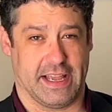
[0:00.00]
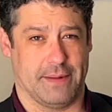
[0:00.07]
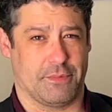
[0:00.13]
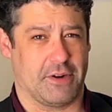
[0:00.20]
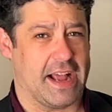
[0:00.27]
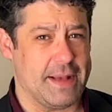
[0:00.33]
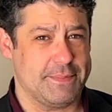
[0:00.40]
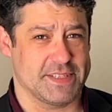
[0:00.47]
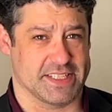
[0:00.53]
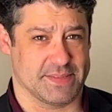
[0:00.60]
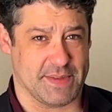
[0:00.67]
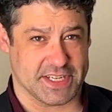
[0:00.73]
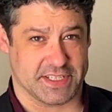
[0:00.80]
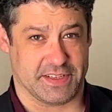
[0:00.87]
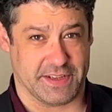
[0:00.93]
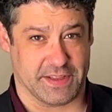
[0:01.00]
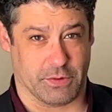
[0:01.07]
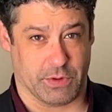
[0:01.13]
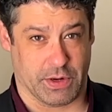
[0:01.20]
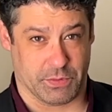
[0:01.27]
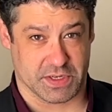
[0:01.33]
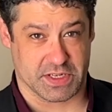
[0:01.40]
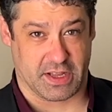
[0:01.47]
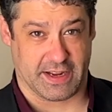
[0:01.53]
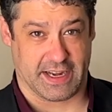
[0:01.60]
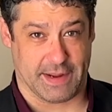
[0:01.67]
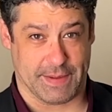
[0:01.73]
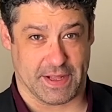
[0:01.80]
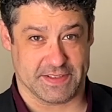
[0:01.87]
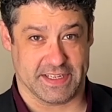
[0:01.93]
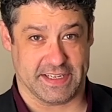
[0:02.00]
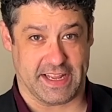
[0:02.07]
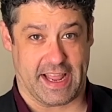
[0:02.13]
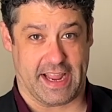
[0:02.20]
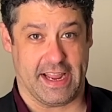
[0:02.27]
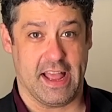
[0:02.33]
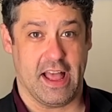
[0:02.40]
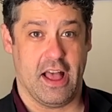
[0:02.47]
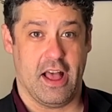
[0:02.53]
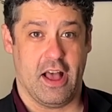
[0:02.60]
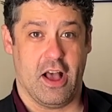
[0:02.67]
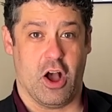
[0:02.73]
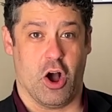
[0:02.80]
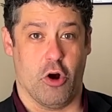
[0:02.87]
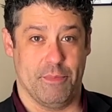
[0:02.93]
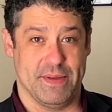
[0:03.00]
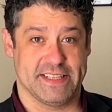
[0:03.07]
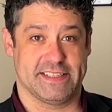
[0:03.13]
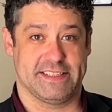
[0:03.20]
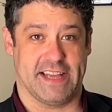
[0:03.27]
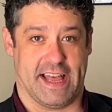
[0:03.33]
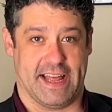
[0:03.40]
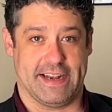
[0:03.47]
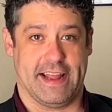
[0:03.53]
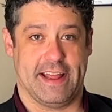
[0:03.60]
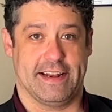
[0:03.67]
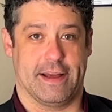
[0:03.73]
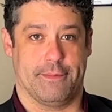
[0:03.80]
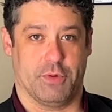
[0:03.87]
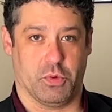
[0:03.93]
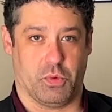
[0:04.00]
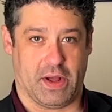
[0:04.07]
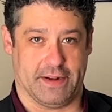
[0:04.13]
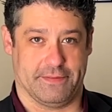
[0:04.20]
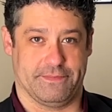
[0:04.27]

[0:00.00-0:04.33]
and perhaps especially the one we're talking about today, Opus 10, number 1.